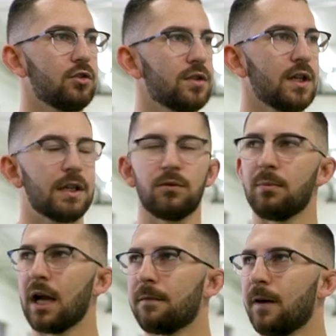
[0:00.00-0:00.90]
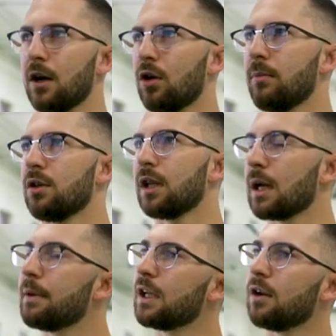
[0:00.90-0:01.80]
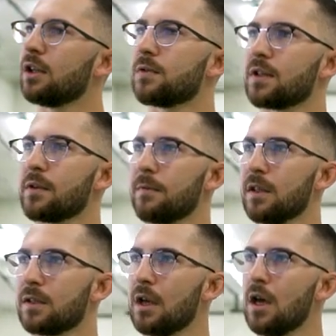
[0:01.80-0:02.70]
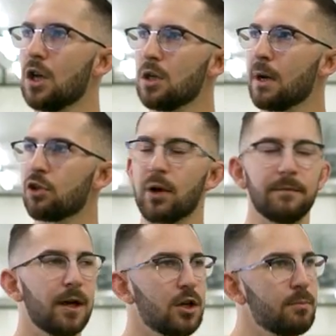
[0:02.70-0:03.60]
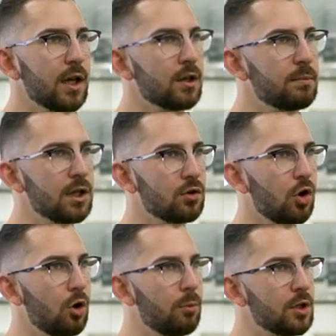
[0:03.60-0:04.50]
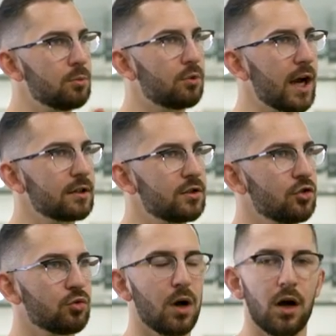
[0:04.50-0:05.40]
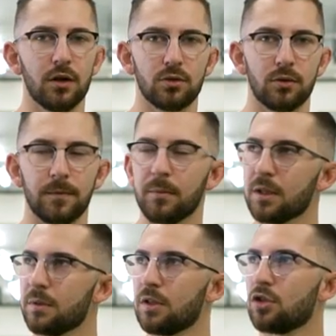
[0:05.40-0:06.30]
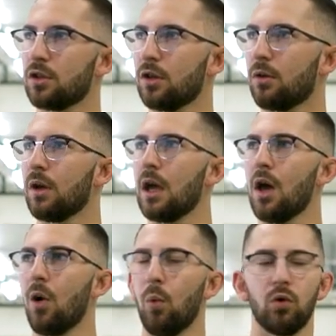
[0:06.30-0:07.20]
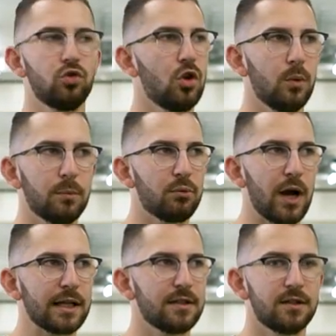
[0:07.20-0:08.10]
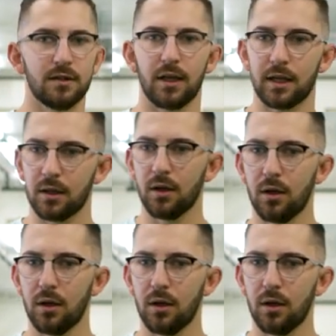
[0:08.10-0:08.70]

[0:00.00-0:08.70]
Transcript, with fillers: it. Just like if you buy a firearm and you're like, I'm gonna carry this for self-defense. You might dry fire, you might be in your home and you practice your draws or from this position, you know. Well, no one practices like,